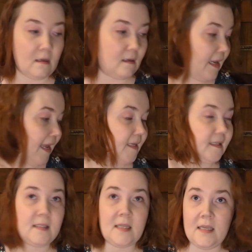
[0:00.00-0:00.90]

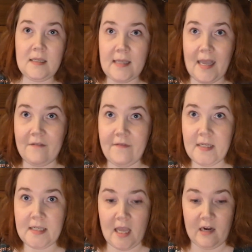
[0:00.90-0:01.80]
Next is
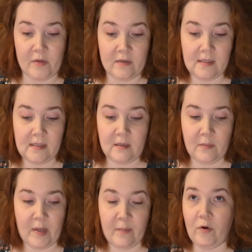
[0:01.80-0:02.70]
Advent Animals
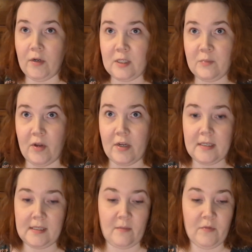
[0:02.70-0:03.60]
by Brooks
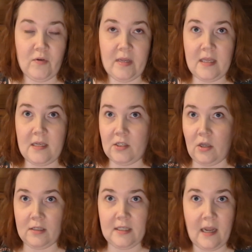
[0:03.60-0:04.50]
Books. I'm doing this
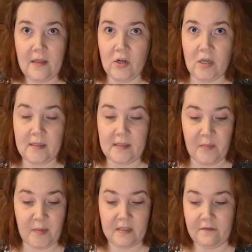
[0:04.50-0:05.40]
all together on the
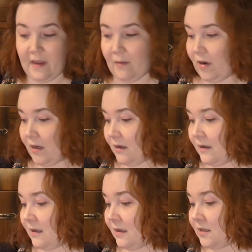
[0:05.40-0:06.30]
same piece of fabric.
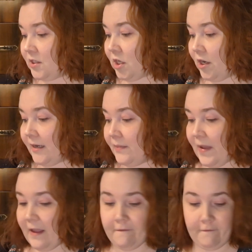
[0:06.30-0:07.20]
Started
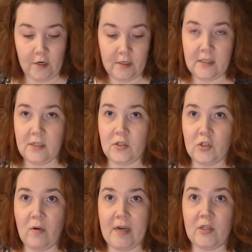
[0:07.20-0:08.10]
May 1st,
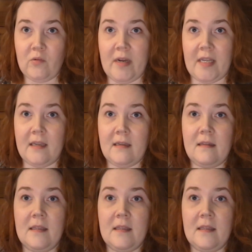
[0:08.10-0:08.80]
2020.